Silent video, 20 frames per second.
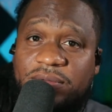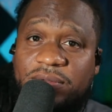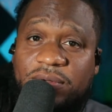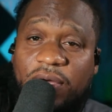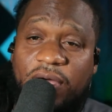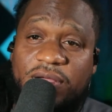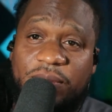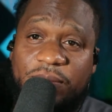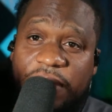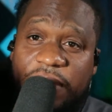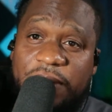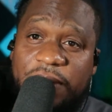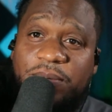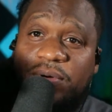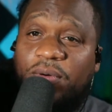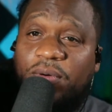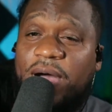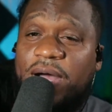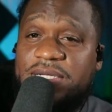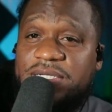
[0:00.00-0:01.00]
Are the
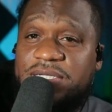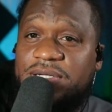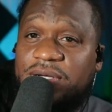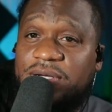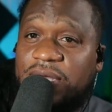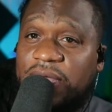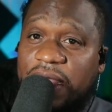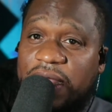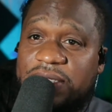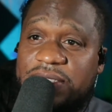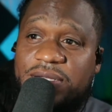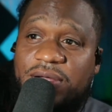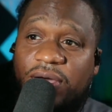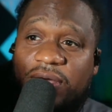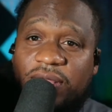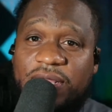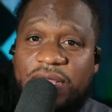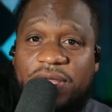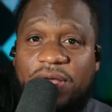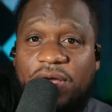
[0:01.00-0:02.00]
people watching your content?
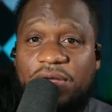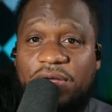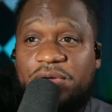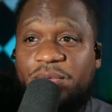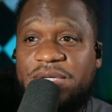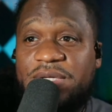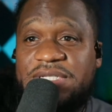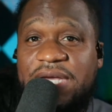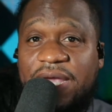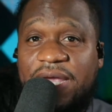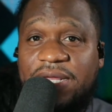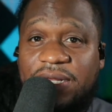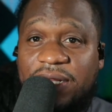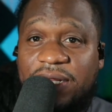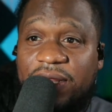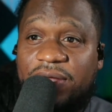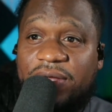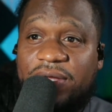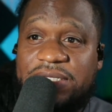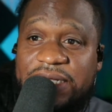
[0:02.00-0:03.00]
Are you retaining
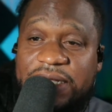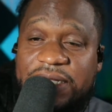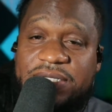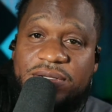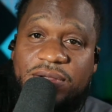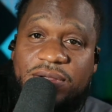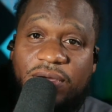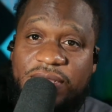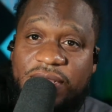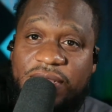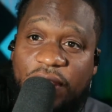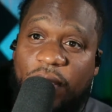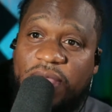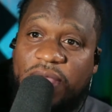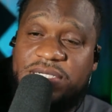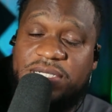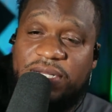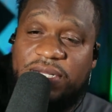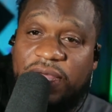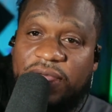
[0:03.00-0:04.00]
their attention? Are they
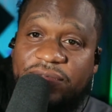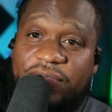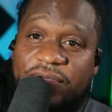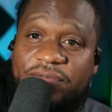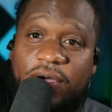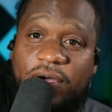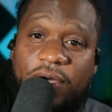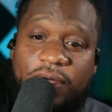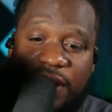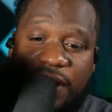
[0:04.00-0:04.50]
watching enough of it? Are they